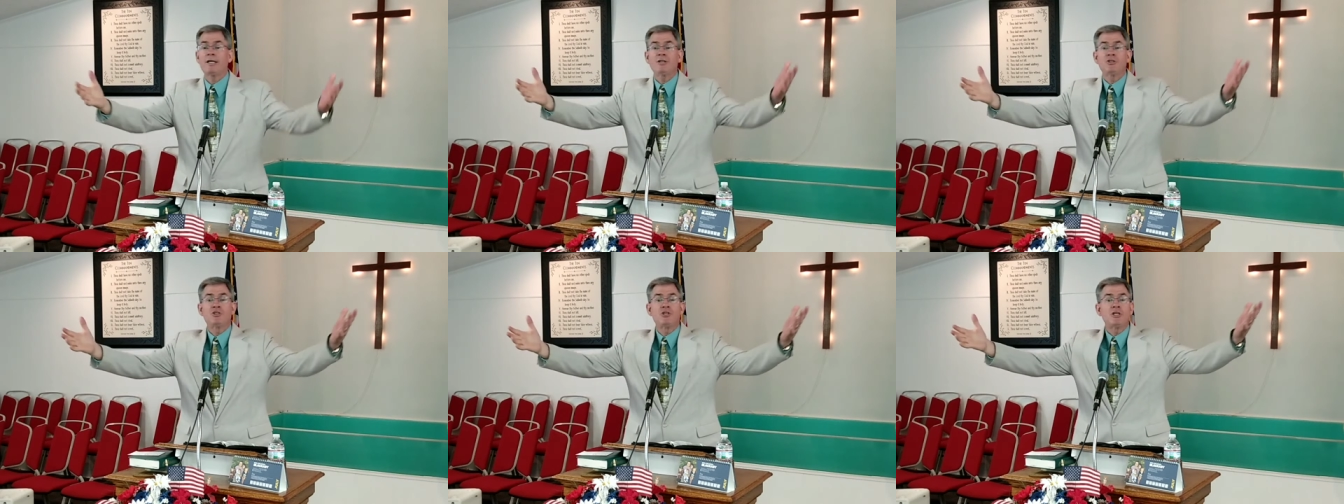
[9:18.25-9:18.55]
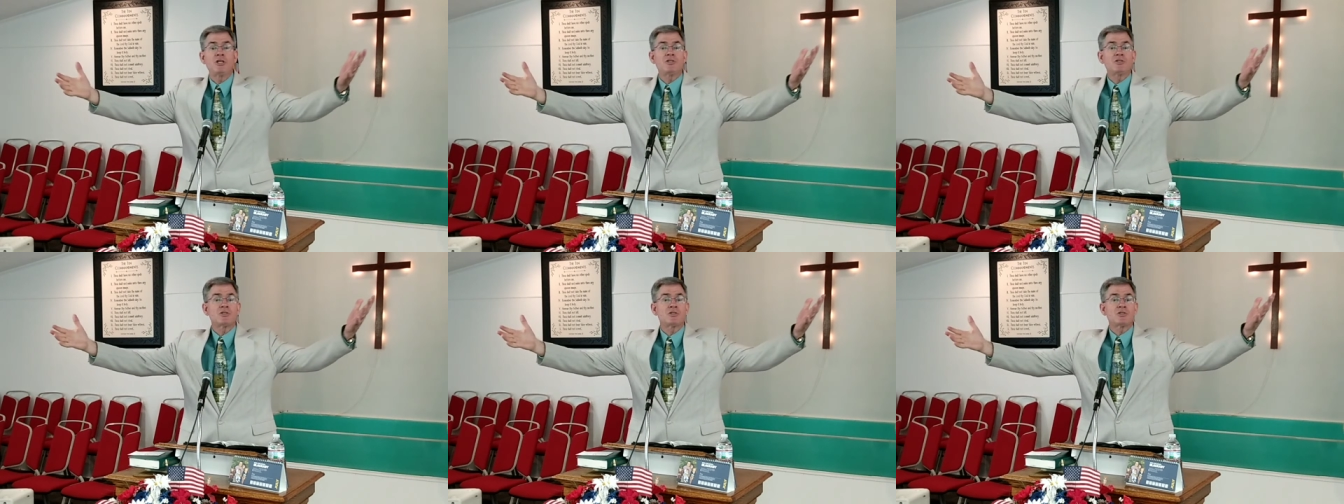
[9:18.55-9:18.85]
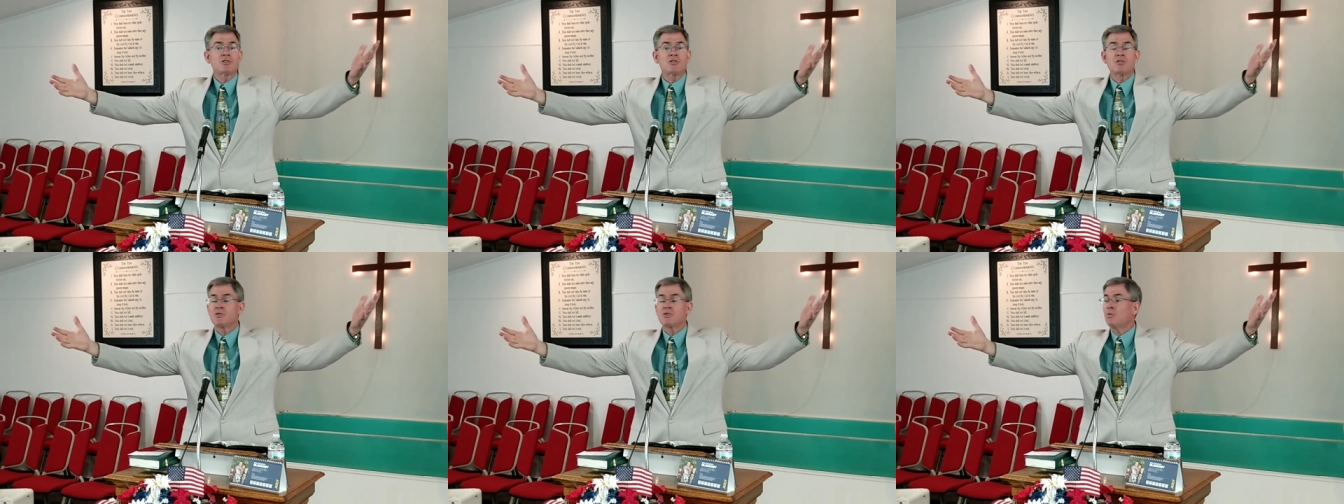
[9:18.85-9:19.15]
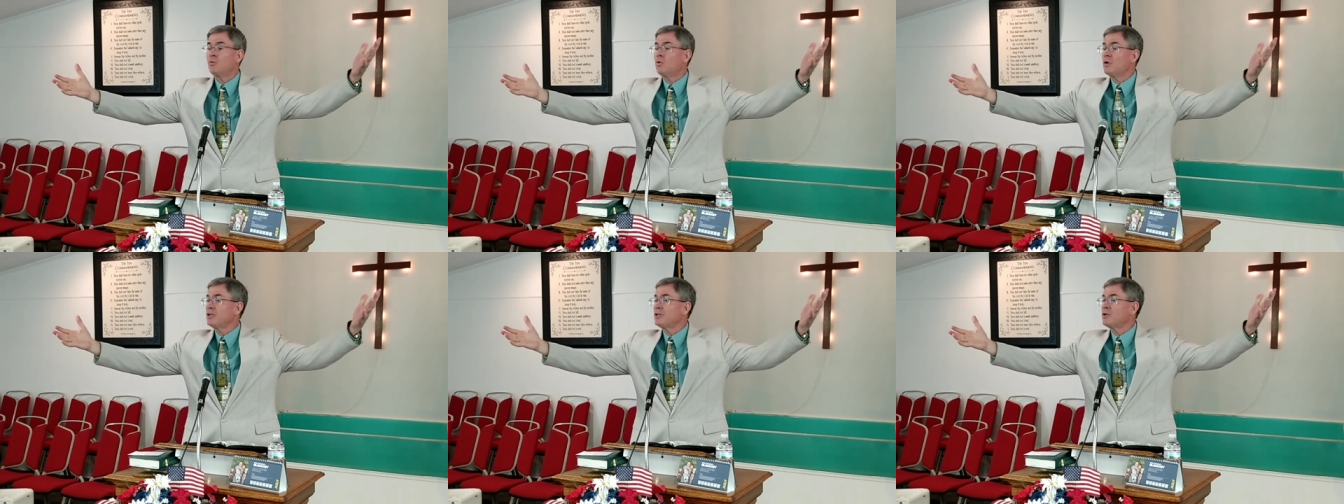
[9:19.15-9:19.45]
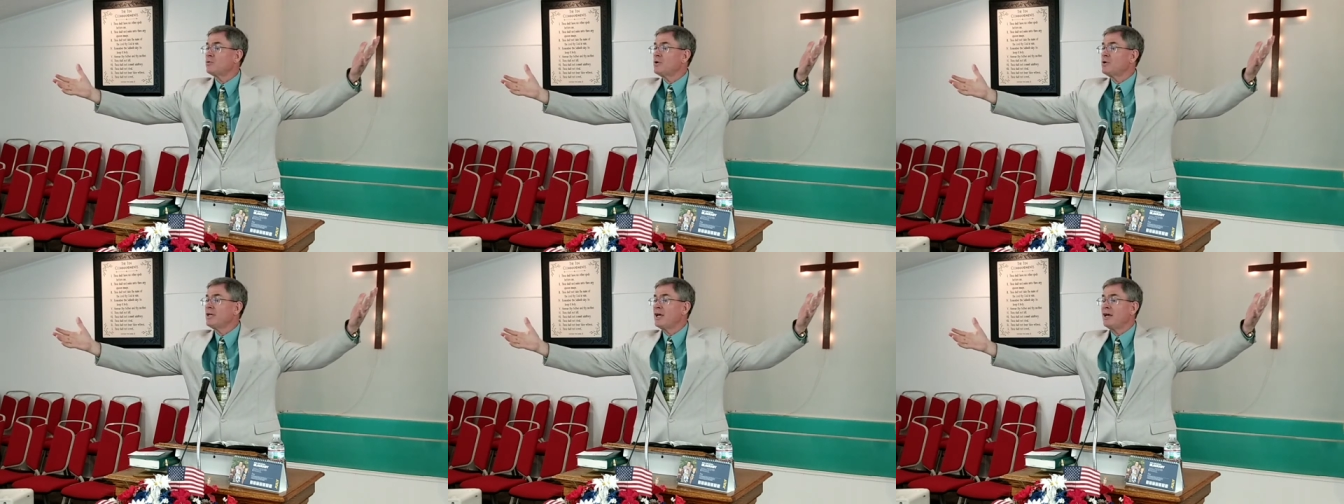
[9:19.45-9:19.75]
and Jesus is the one
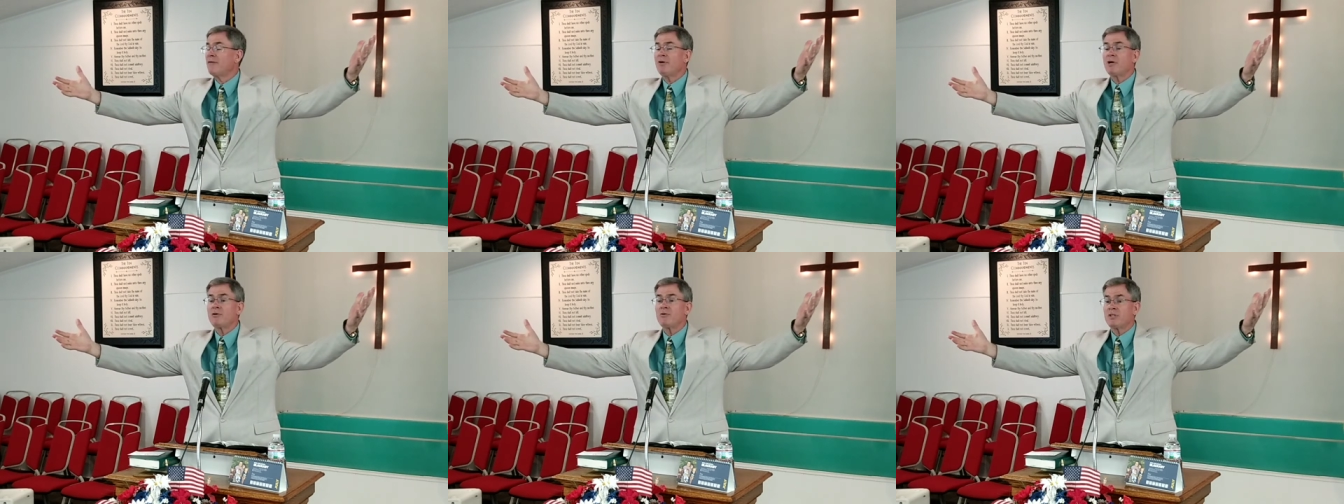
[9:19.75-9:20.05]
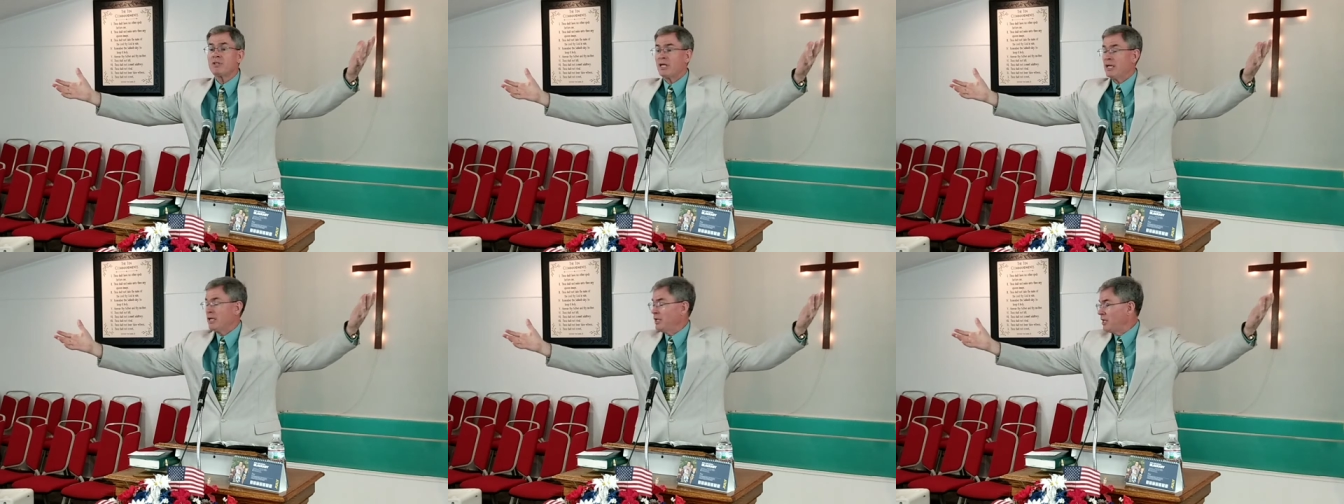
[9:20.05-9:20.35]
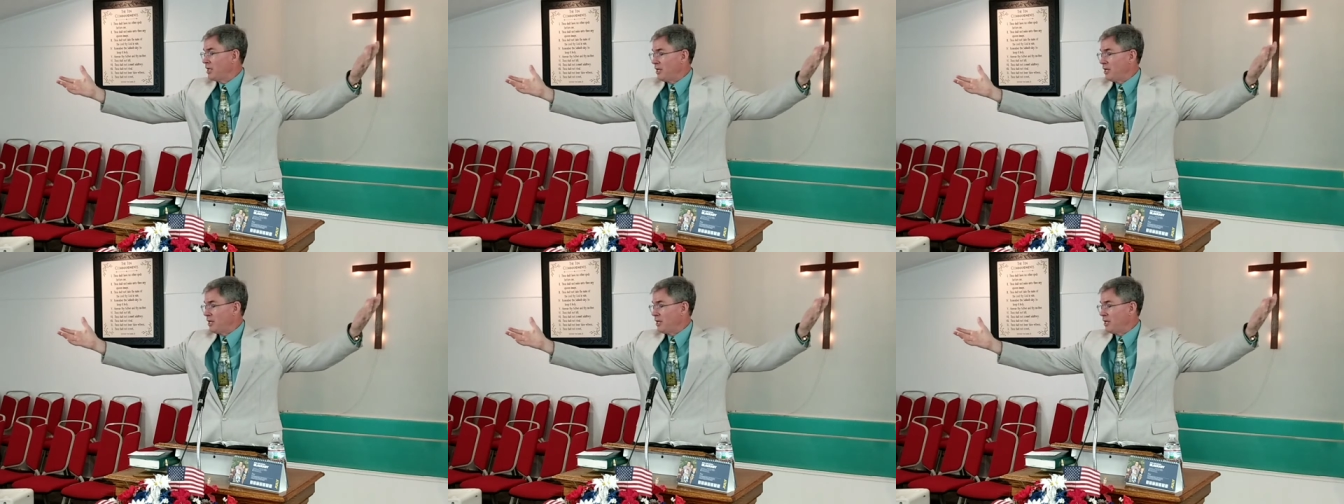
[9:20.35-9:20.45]
that we have everything.